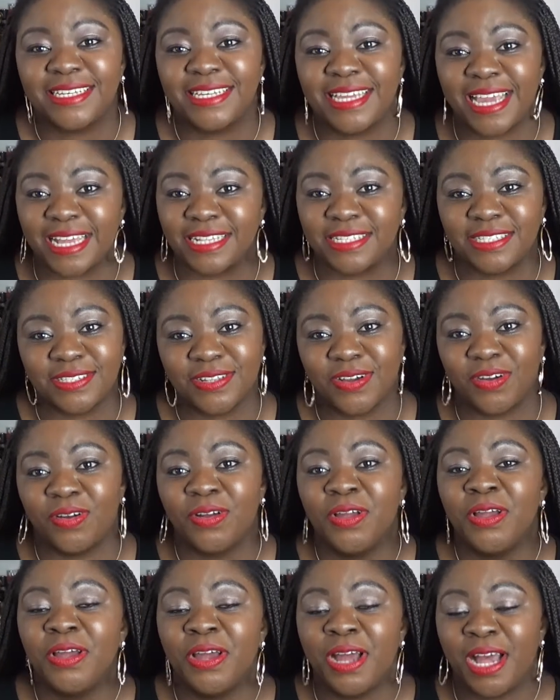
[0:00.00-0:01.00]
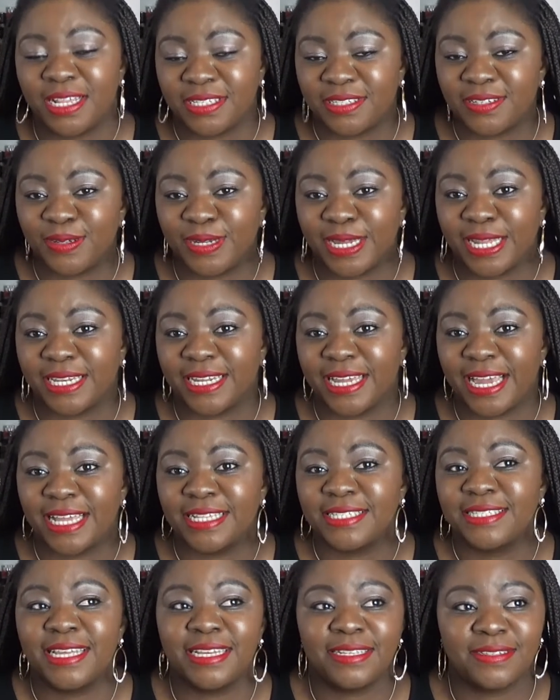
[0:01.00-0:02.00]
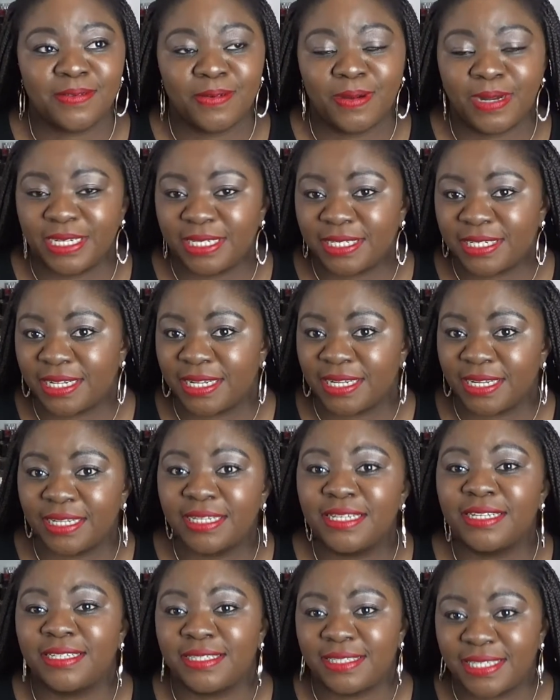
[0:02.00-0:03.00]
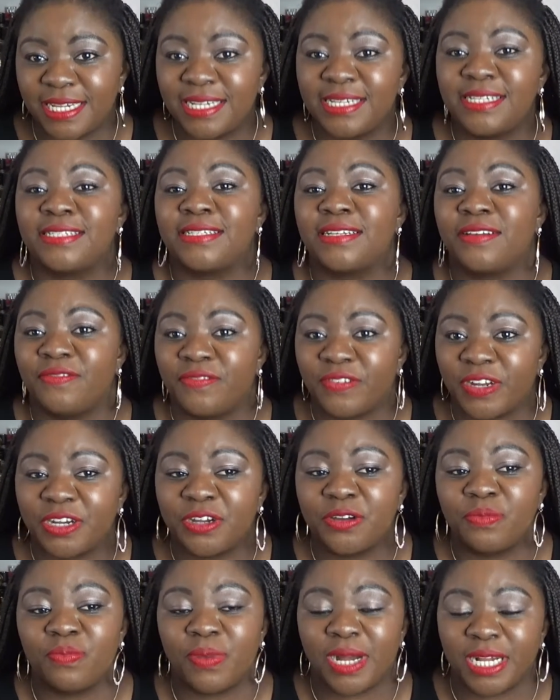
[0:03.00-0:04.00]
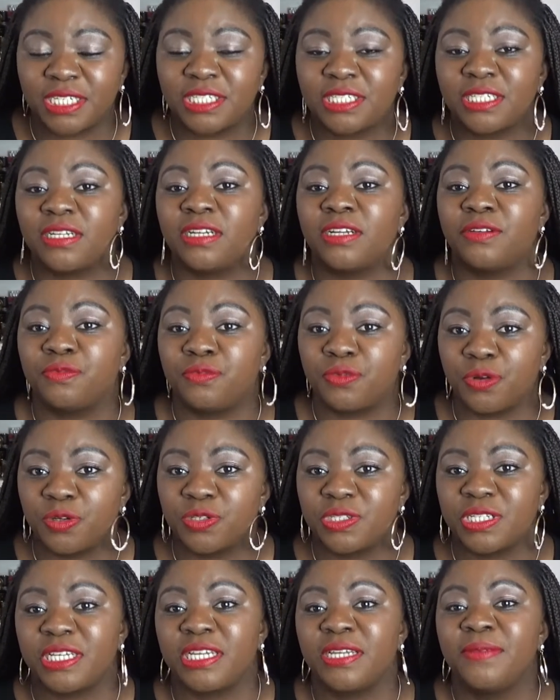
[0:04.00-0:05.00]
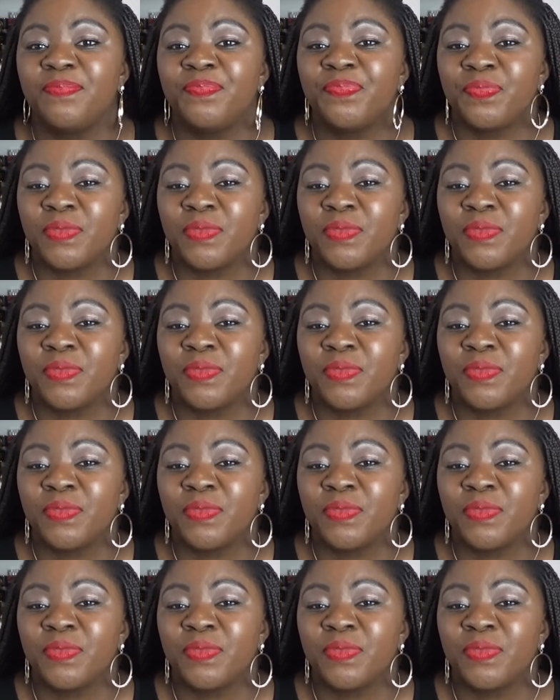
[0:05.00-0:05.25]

Yes, so as you can guess, there's quite it is a very much a rosy,